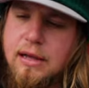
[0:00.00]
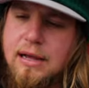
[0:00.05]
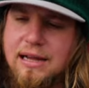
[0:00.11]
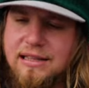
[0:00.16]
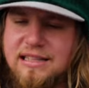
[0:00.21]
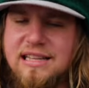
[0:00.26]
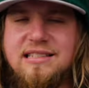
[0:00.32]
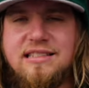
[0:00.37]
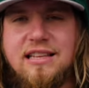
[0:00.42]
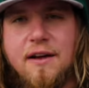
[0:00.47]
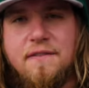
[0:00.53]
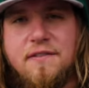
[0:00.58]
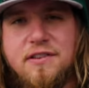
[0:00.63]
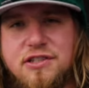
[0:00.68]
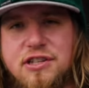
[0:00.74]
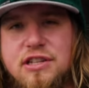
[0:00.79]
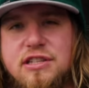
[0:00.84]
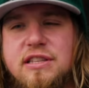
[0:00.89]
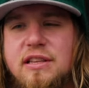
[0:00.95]
And this stuff
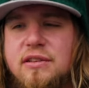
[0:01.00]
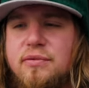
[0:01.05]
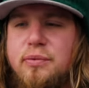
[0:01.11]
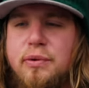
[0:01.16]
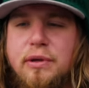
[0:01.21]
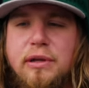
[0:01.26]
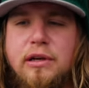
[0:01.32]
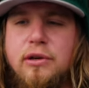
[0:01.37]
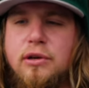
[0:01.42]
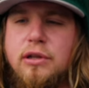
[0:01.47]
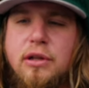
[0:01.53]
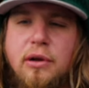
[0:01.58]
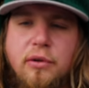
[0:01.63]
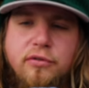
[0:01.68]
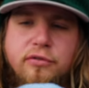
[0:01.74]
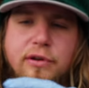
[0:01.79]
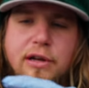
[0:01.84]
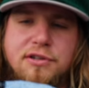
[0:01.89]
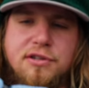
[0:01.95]
is just this really good
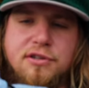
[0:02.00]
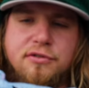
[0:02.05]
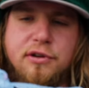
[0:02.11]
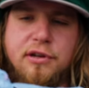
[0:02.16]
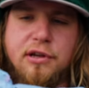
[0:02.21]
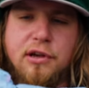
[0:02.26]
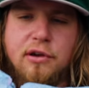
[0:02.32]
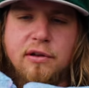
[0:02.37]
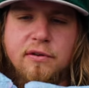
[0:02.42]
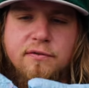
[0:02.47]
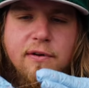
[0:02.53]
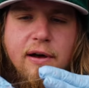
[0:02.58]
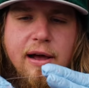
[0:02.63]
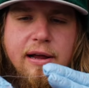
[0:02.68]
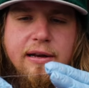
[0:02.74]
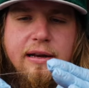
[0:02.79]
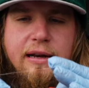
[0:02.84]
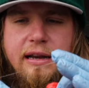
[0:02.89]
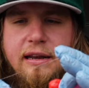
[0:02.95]
little stretchy string you can
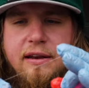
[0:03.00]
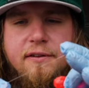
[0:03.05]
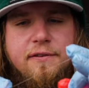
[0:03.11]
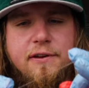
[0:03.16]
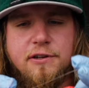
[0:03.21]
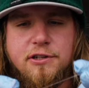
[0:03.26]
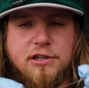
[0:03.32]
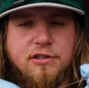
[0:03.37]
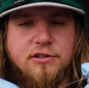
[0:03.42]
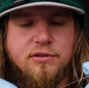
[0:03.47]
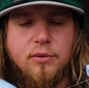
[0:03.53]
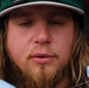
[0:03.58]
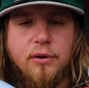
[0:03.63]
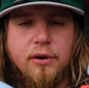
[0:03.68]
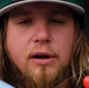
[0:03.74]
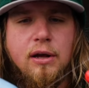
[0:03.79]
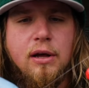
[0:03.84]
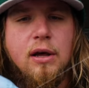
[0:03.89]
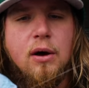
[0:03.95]
find at any fishing
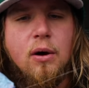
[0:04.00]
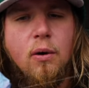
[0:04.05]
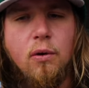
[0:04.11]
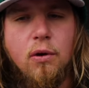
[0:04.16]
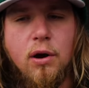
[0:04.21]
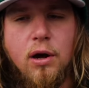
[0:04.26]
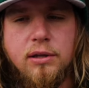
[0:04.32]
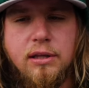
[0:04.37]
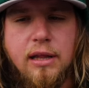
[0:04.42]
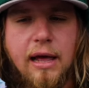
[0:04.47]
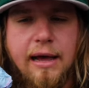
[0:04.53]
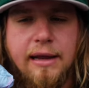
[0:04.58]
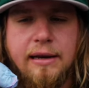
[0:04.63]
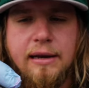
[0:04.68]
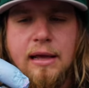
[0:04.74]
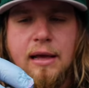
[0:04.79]
store or online.